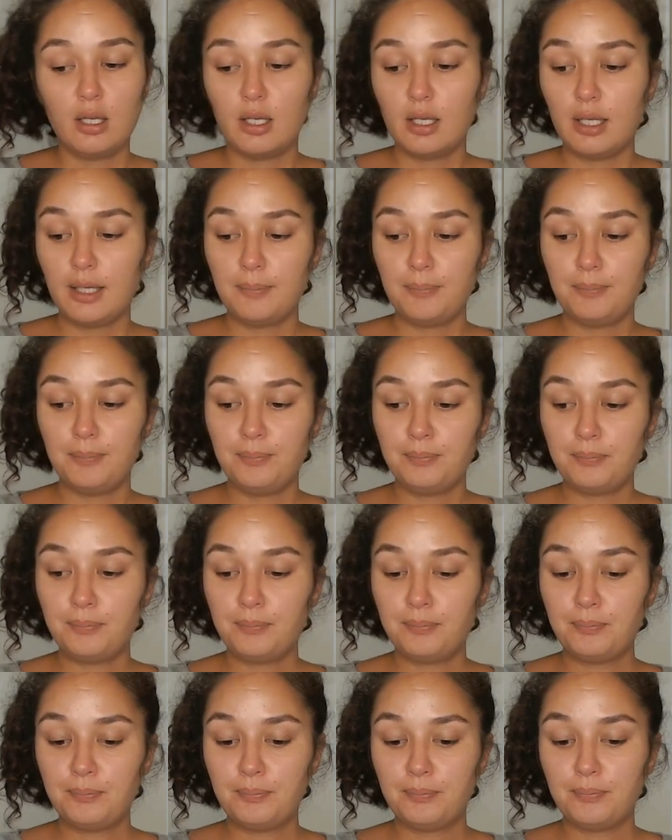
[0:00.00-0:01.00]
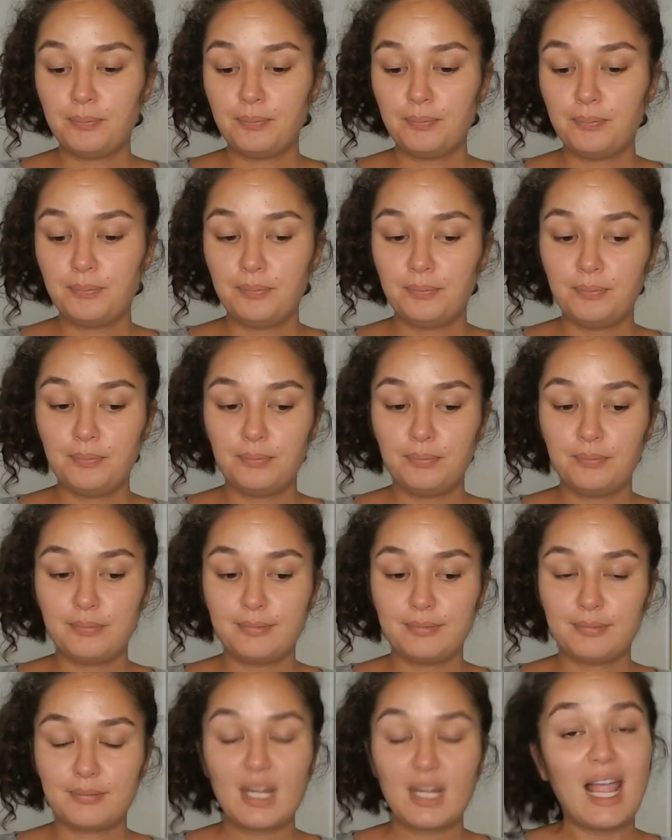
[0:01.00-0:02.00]

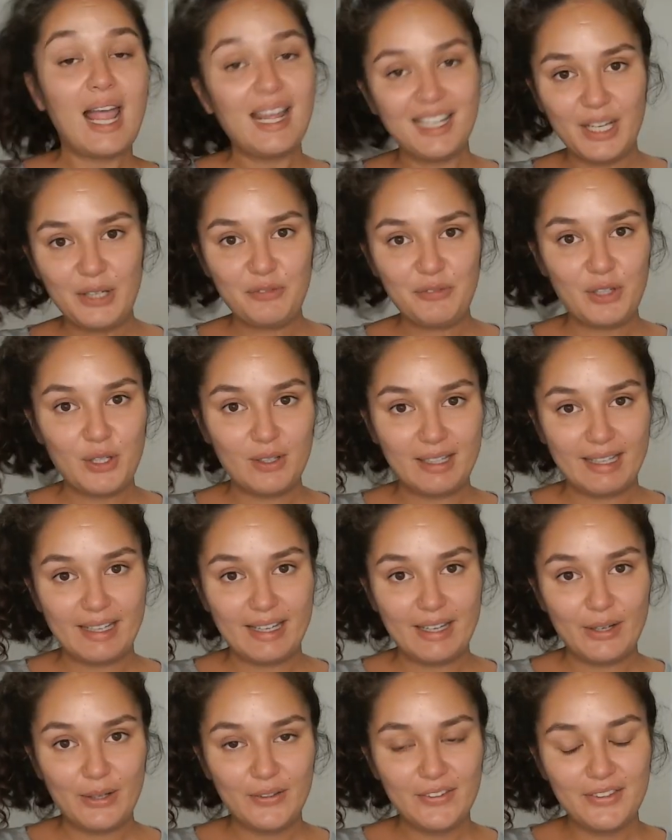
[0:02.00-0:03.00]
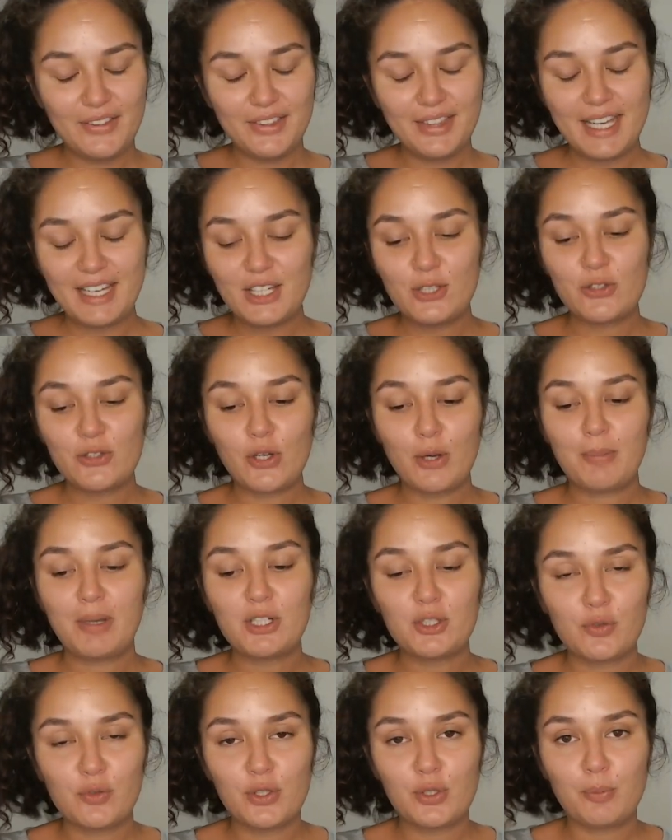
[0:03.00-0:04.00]
I love you, Leo. Thank you so
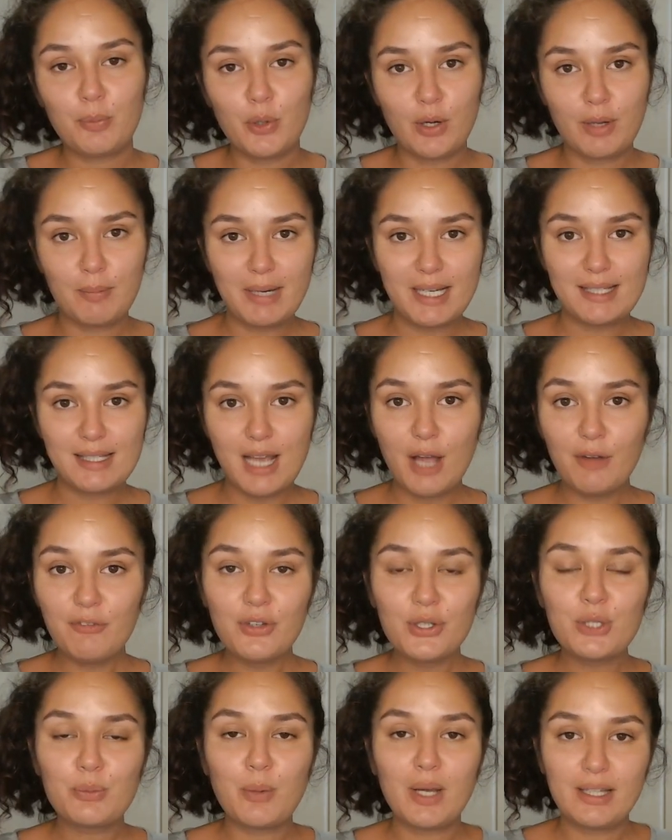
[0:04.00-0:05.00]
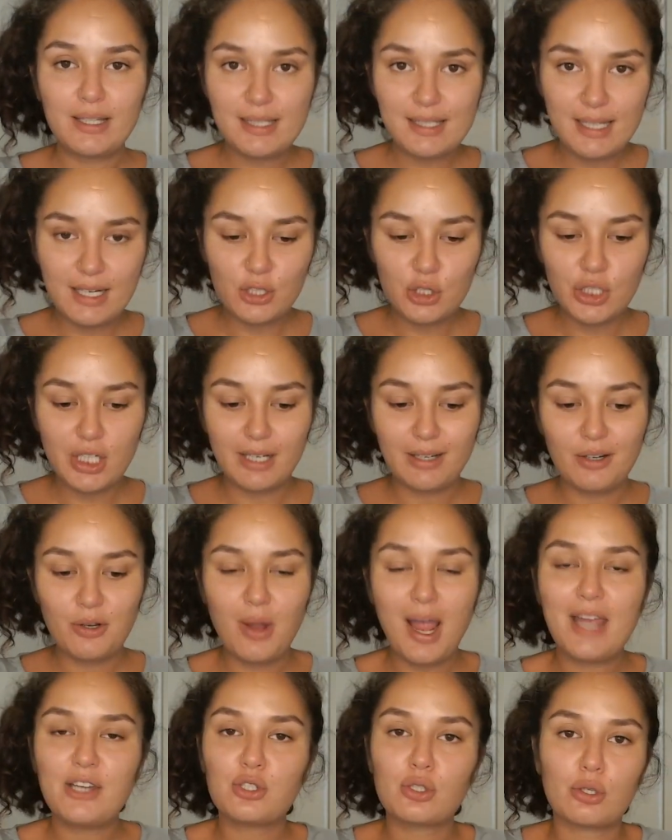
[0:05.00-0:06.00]
much for supporting myself as well as our channel.
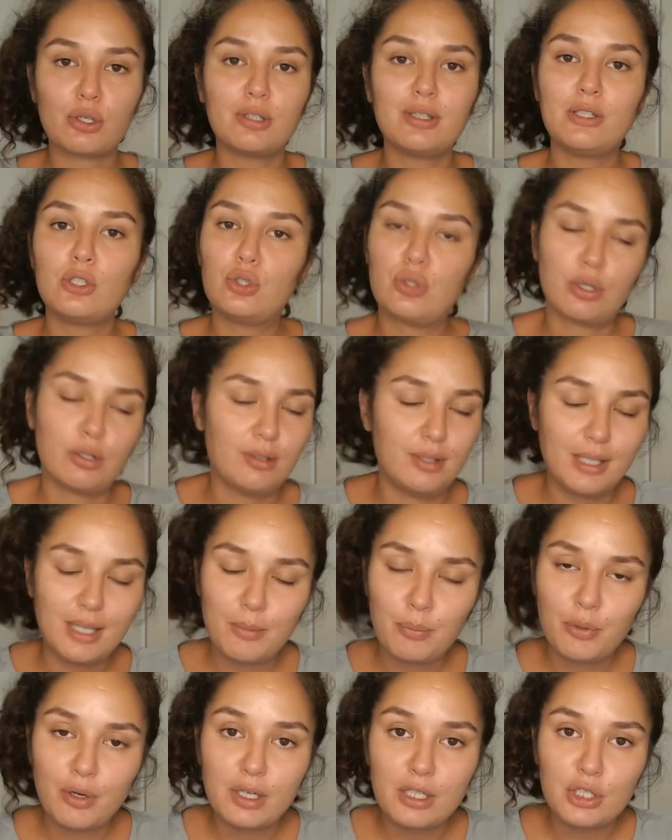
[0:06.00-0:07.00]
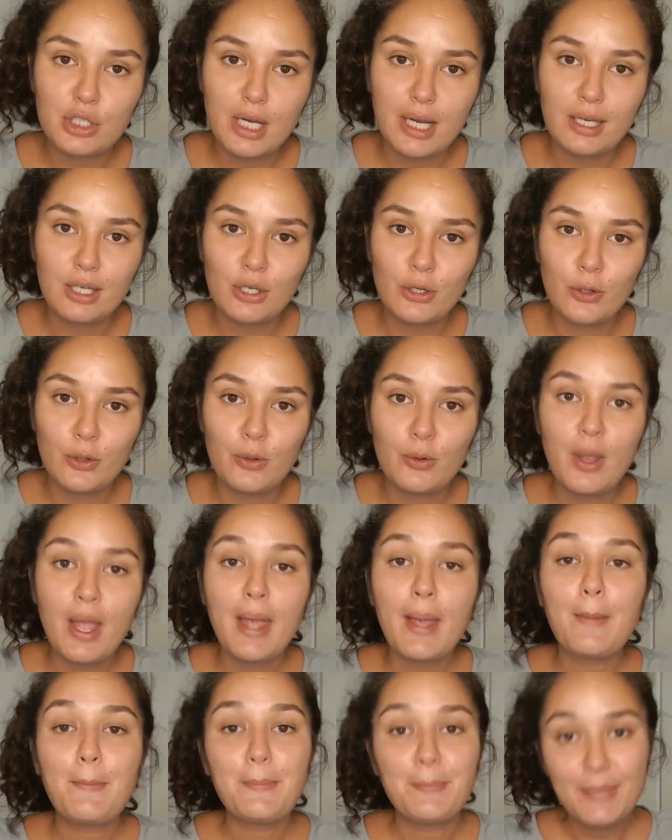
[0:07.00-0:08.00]
I truly, truly appreciate you.
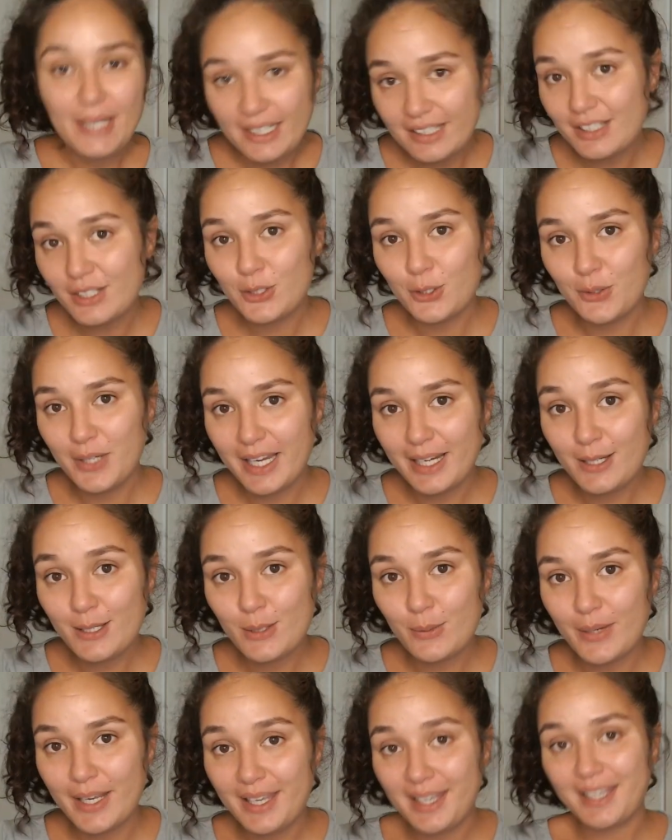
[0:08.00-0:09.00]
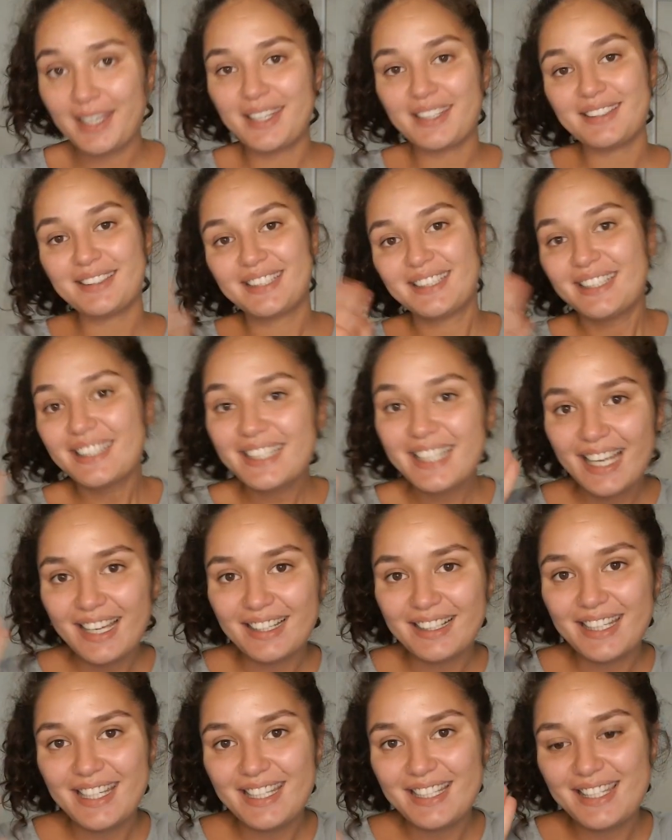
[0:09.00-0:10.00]
But until next week,
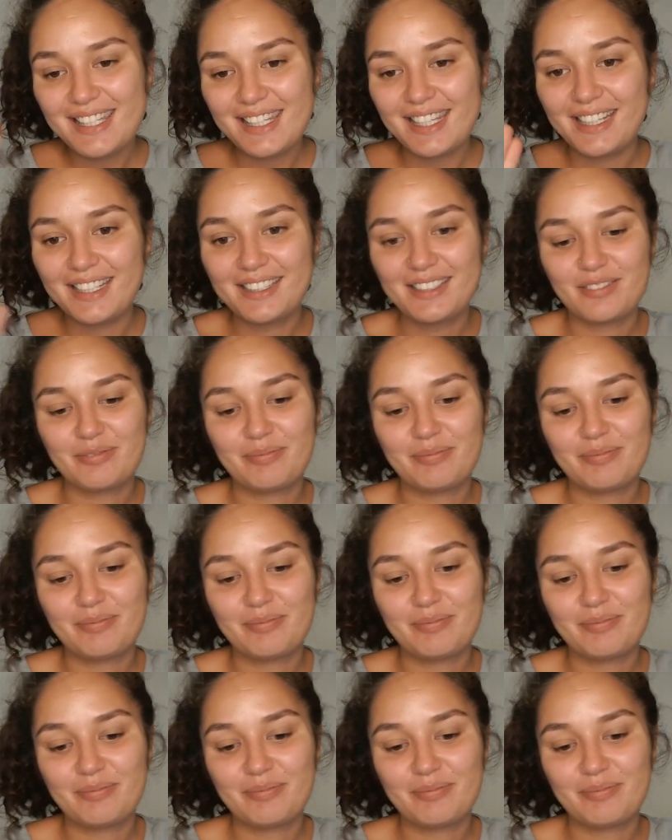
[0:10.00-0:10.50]
ka kite.